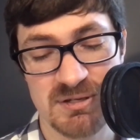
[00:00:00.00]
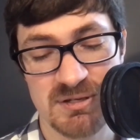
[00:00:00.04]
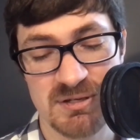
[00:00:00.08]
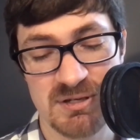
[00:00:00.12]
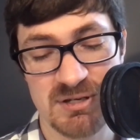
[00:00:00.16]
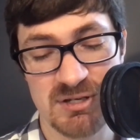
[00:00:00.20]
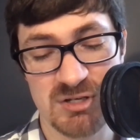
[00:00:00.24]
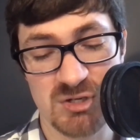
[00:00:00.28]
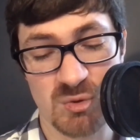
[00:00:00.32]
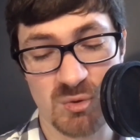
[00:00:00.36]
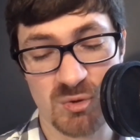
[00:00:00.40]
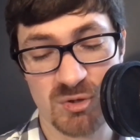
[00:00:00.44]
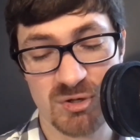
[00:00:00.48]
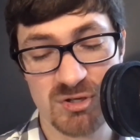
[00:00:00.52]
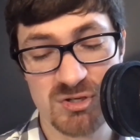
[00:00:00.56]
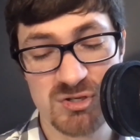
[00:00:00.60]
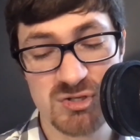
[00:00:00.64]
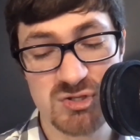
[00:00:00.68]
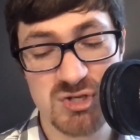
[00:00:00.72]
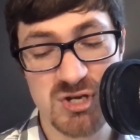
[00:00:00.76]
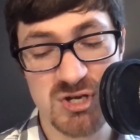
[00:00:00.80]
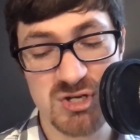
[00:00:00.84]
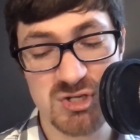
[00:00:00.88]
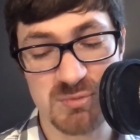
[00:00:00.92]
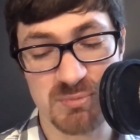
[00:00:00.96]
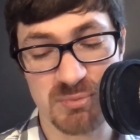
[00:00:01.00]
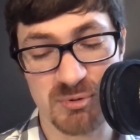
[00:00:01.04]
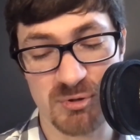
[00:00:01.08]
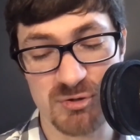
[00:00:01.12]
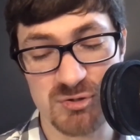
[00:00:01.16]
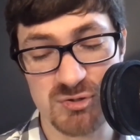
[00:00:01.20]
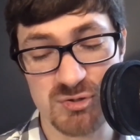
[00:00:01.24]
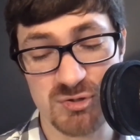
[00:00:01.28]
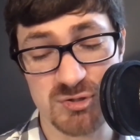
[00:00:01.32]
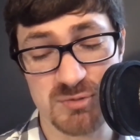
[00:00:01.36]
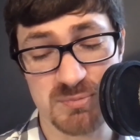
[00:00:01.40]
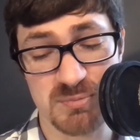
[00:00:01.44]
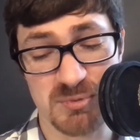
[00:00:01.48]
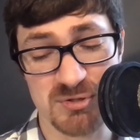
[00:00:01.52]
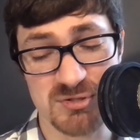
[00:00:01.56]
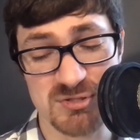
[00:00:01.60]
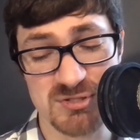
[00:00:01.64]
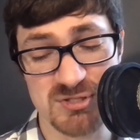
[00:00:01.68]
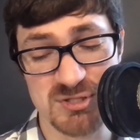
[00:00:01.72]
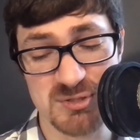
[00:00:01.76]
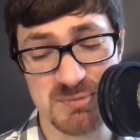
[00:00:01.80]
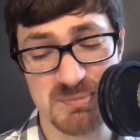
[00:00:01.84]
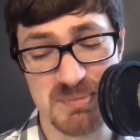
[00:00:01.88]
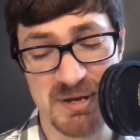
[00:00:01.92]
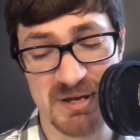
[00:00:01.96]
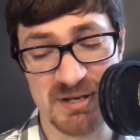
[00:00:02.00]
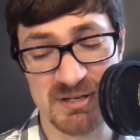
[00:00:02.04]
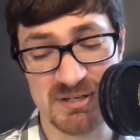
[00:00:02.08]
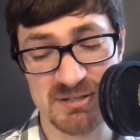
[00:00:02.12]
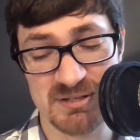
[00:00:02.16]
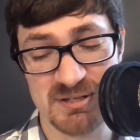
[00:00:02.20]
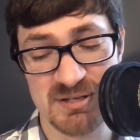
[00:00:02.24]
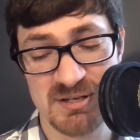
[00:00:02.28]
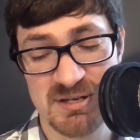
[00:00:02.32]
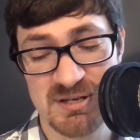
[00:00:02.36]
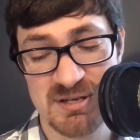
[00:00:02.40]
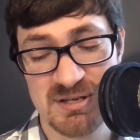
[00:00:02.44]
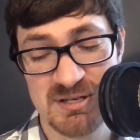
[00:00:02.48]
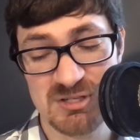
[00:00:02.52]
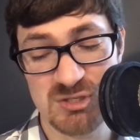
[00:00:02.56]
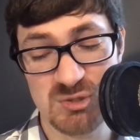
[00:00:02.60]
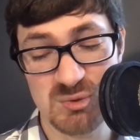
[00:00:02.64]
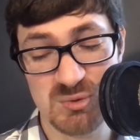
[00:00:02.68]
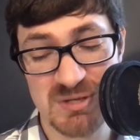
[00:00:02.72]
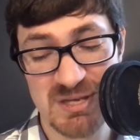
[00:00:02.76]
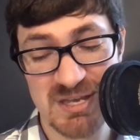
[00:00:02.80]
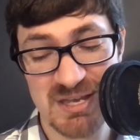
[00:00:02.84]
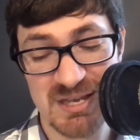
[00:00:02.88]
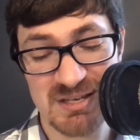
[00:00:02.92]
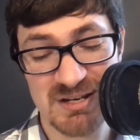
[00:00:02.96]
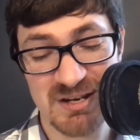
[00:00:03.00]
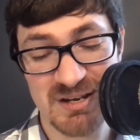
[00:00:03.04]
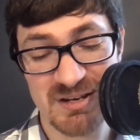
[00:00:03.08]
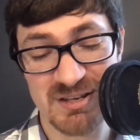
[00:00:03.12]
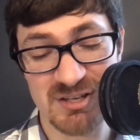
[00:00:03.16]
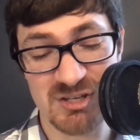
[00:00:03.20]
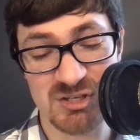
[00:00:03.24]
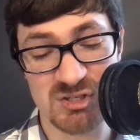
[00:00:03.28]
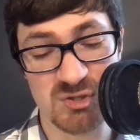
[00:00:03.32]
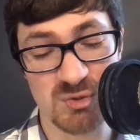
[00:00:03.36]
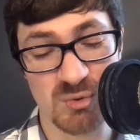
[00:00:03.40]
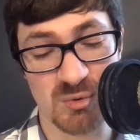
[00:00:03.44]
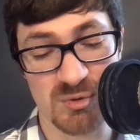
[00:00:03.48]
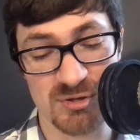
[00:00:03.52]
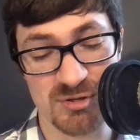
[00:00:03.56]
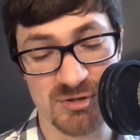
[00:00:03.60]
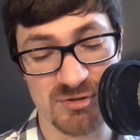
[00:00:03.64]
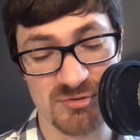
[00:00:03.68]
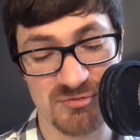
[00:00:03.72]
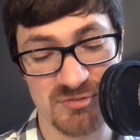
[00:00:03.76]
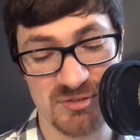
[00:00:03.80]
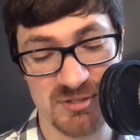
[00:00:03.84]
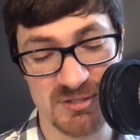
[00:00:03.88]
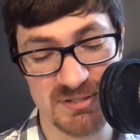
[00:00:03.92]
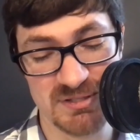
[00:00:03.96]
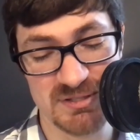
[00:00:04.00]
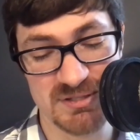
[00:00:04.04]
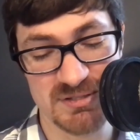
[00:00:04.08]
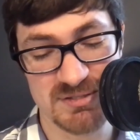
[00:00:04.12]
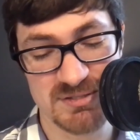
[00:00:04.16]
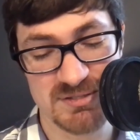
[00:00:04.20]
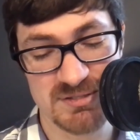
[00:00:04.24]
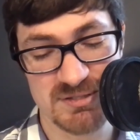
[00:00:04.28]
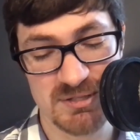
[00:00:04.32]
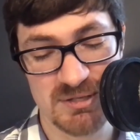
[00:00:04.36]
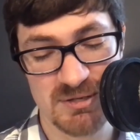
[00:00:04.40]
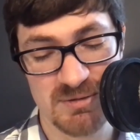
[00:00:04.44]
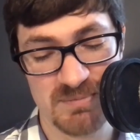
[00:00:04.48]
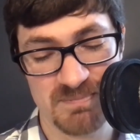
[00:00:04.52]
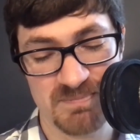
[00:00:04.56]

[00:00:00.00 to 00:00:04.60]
In order to change a pro-choice person's mind, you cannot ignore their feelings.